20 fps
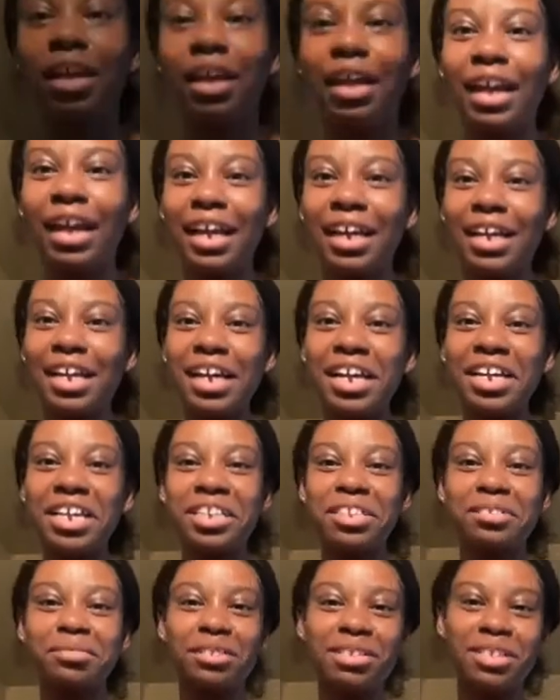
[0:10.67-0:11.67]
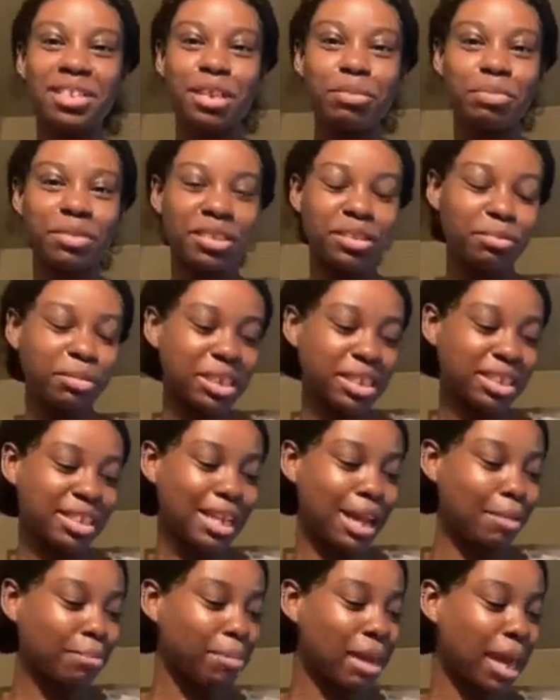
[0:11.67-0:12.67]
Hey guys, what's up? It's me. So
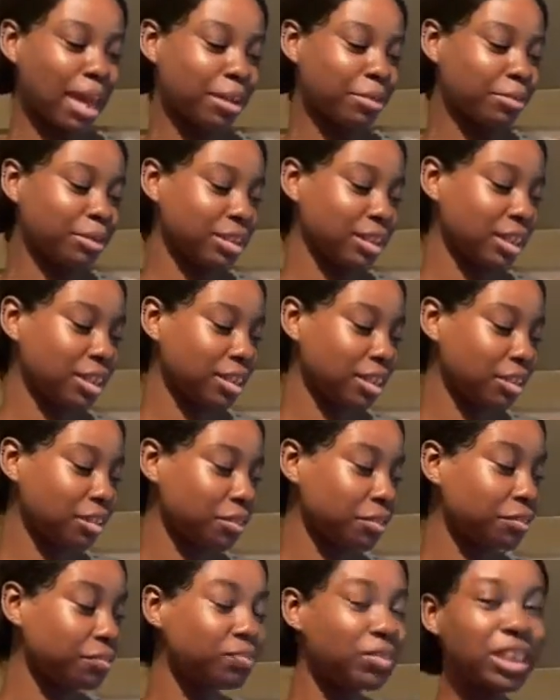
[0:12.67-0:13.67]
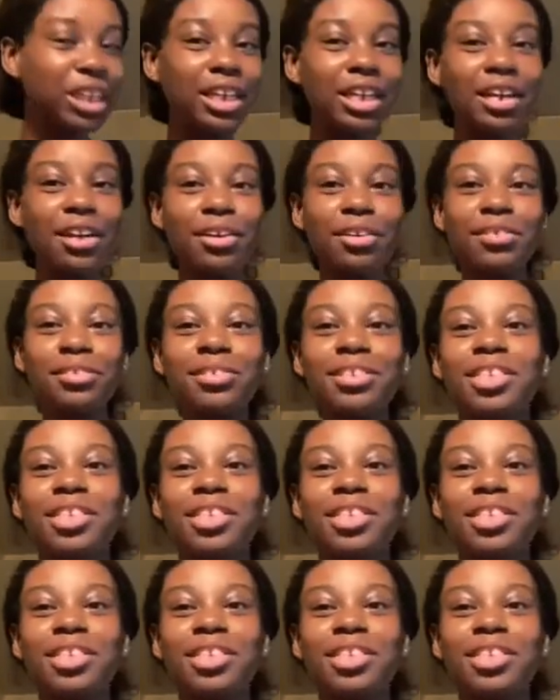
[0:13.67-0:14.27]
I'm back with another video.